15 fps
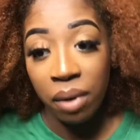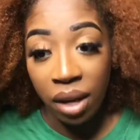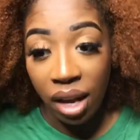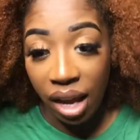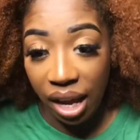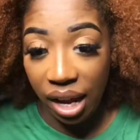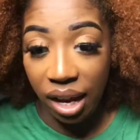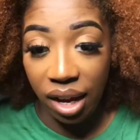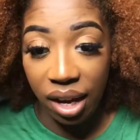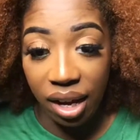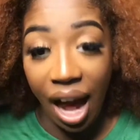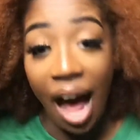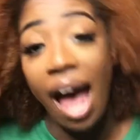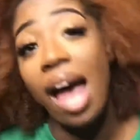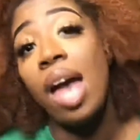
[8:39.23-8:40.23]
And
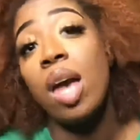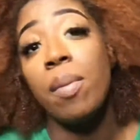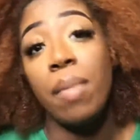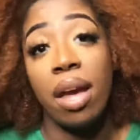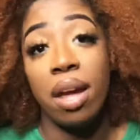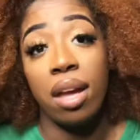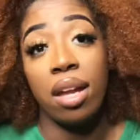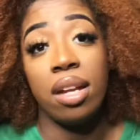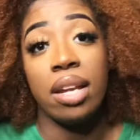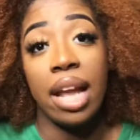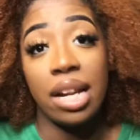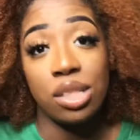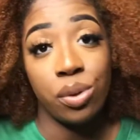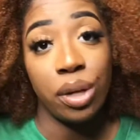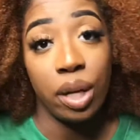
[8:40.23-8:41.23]
I am a
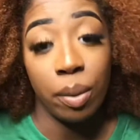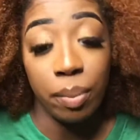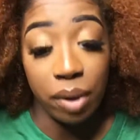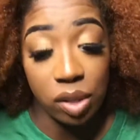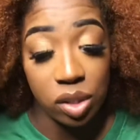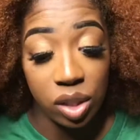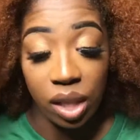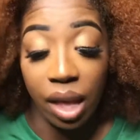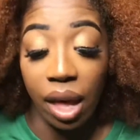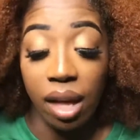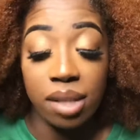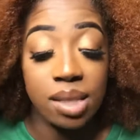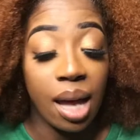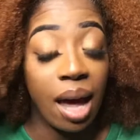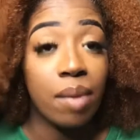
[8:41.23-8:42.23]
natural hair person that
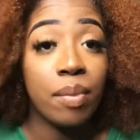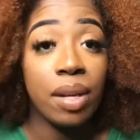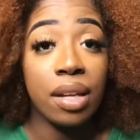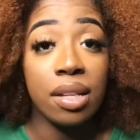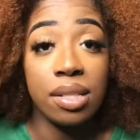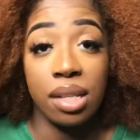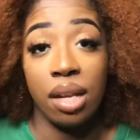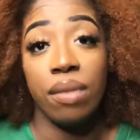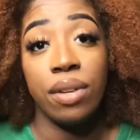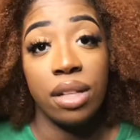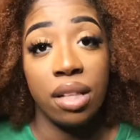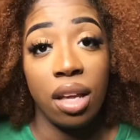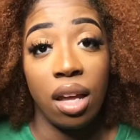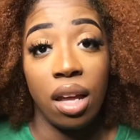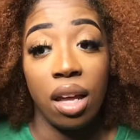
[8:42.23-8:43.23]
timing is
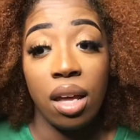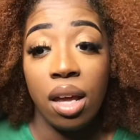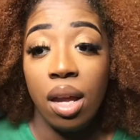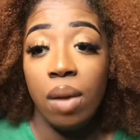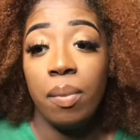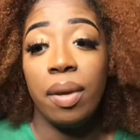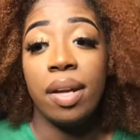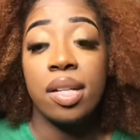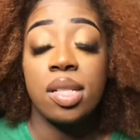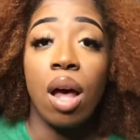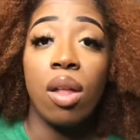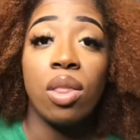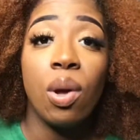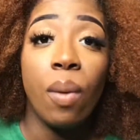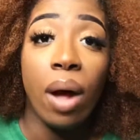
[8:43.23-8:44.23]
everything, because
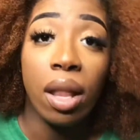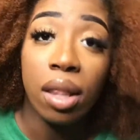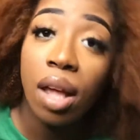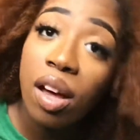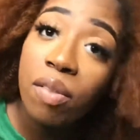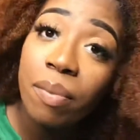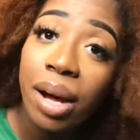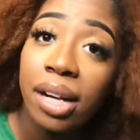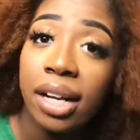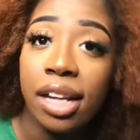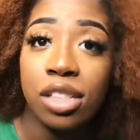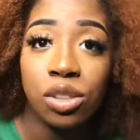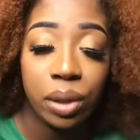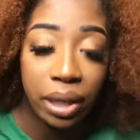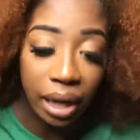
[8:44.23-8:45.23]
although I love my
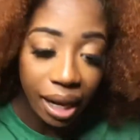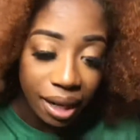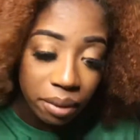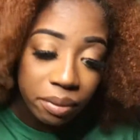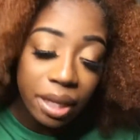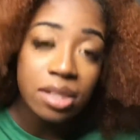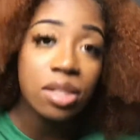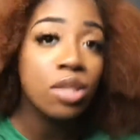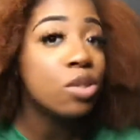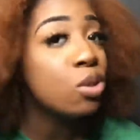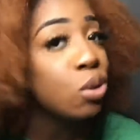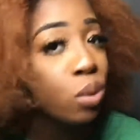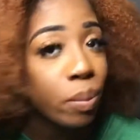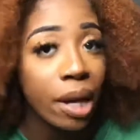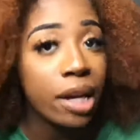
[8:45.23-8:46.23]
natural hair, I don't like to
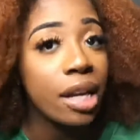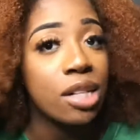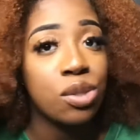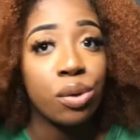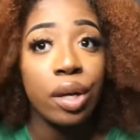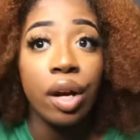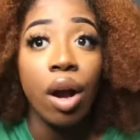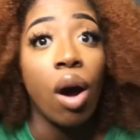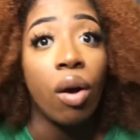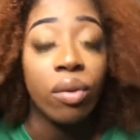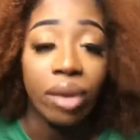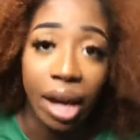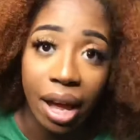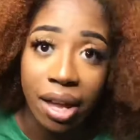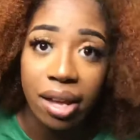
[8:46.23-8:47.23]
do my natural hair all
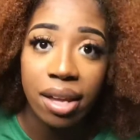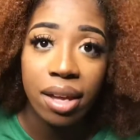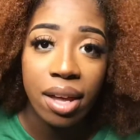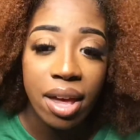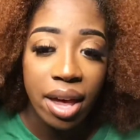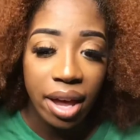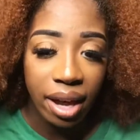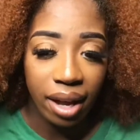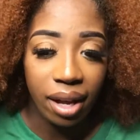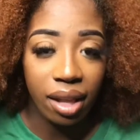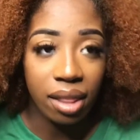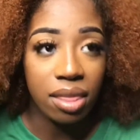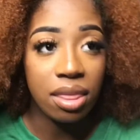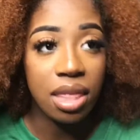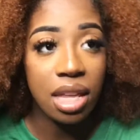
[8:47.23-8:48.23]
night.
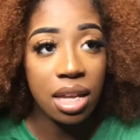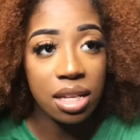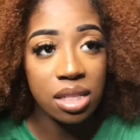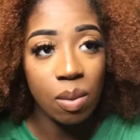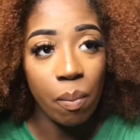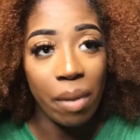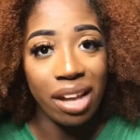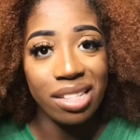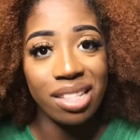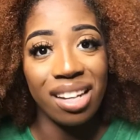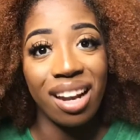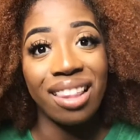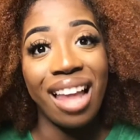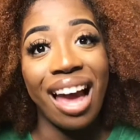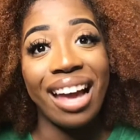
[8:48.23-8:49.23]
And this makes it a
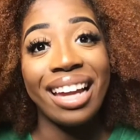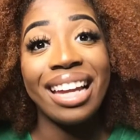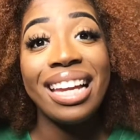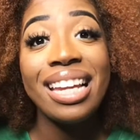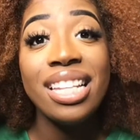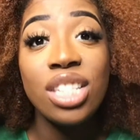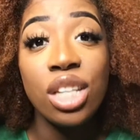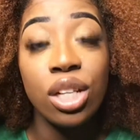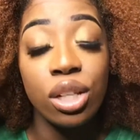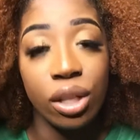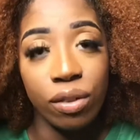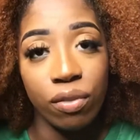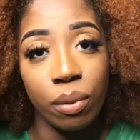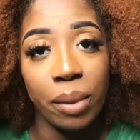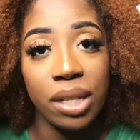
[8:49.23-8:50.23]
lot easier
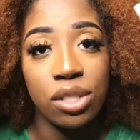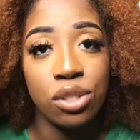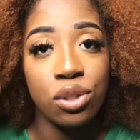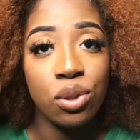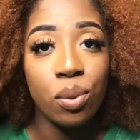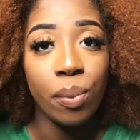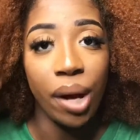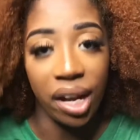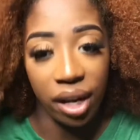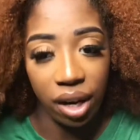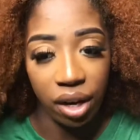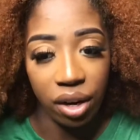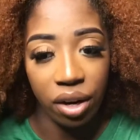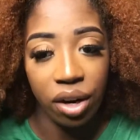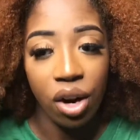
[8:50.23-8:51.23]
for me to do my
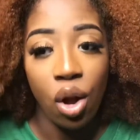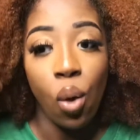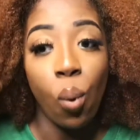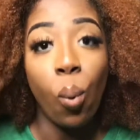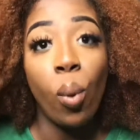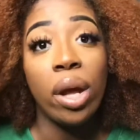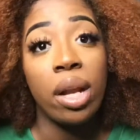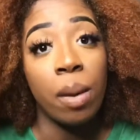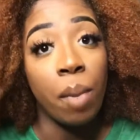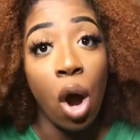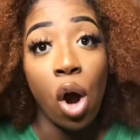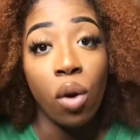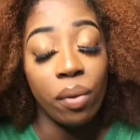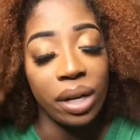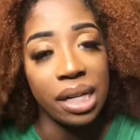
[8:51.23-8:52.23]
hair when I'm
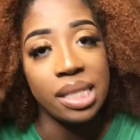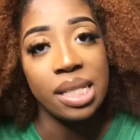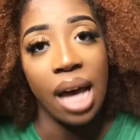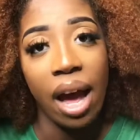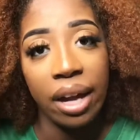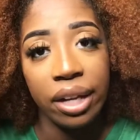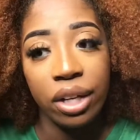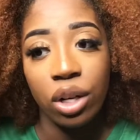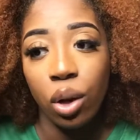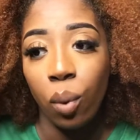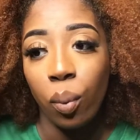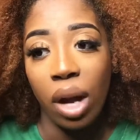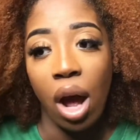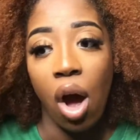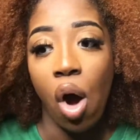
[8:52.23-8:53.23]
already tired, or when
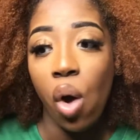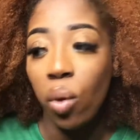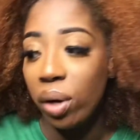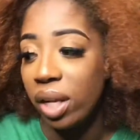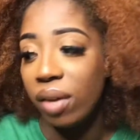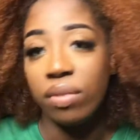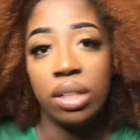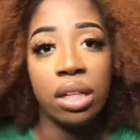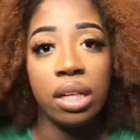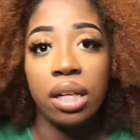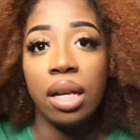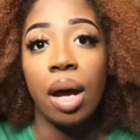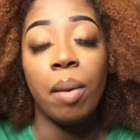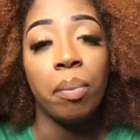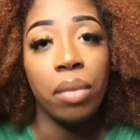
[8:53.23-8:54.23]
I already have done
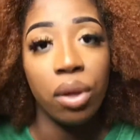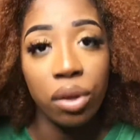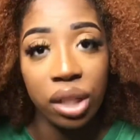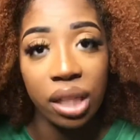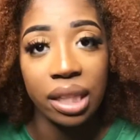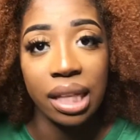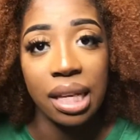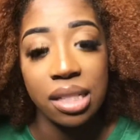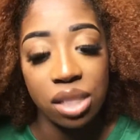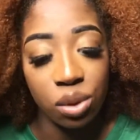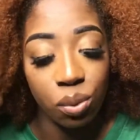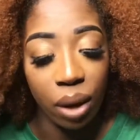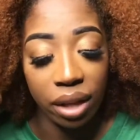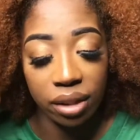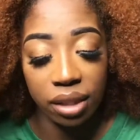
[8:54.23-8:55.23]
a million things
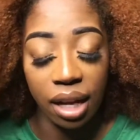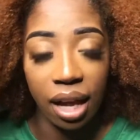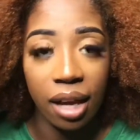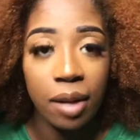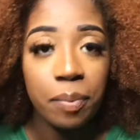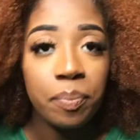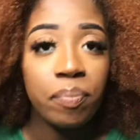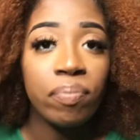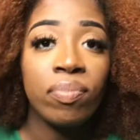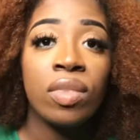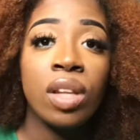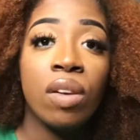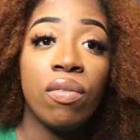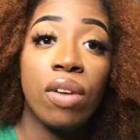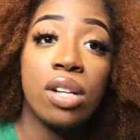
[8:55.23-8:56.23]
throughout the day,
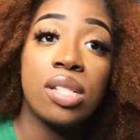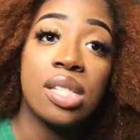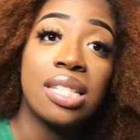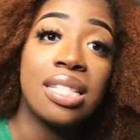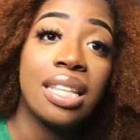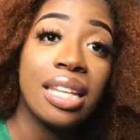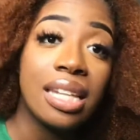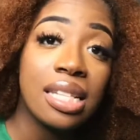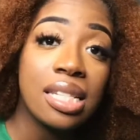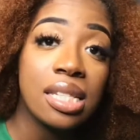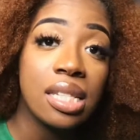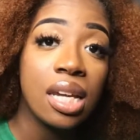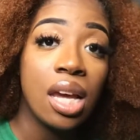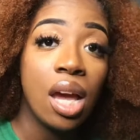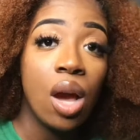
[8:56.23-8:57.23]
versus this,
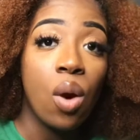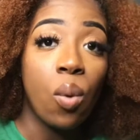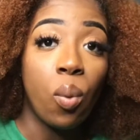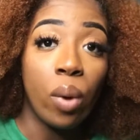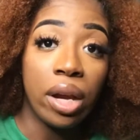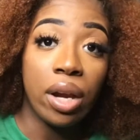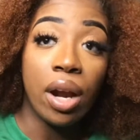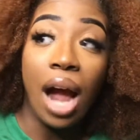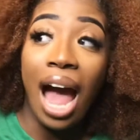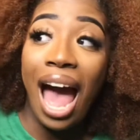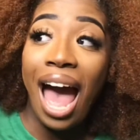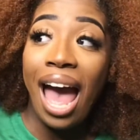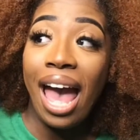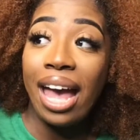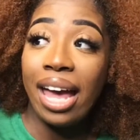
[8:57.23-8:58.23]
where
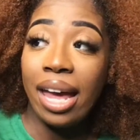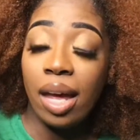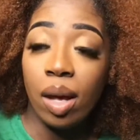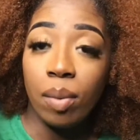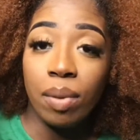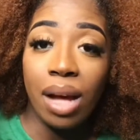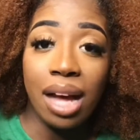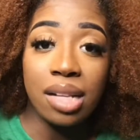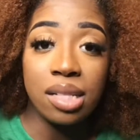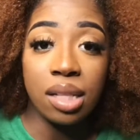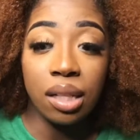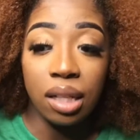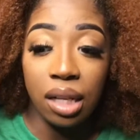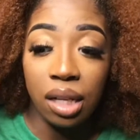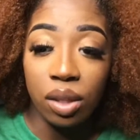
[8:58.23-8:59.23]
I am
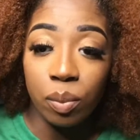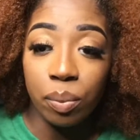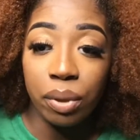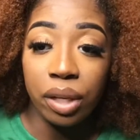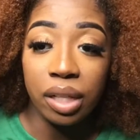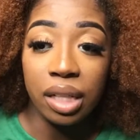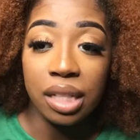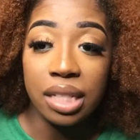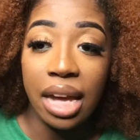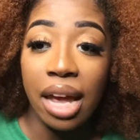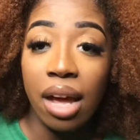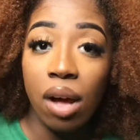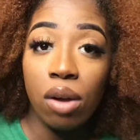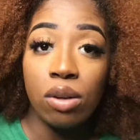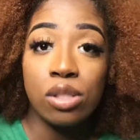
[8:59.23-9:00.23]
constantly either putting it
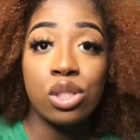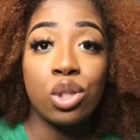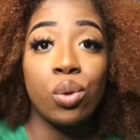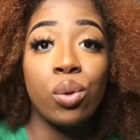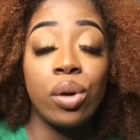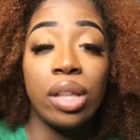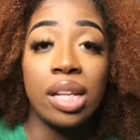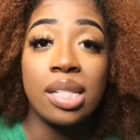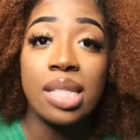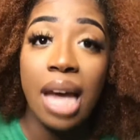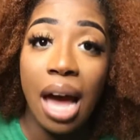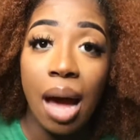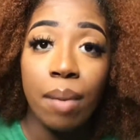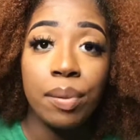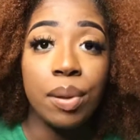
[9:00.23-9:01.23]
down or screwing the
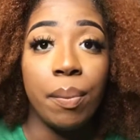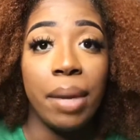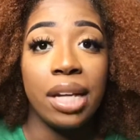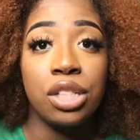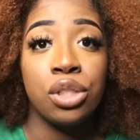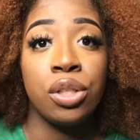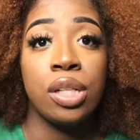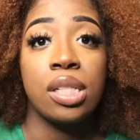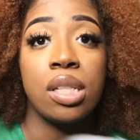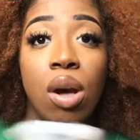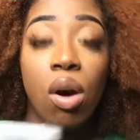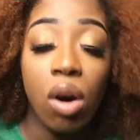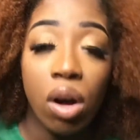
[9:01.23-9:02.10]
top to make sure it's on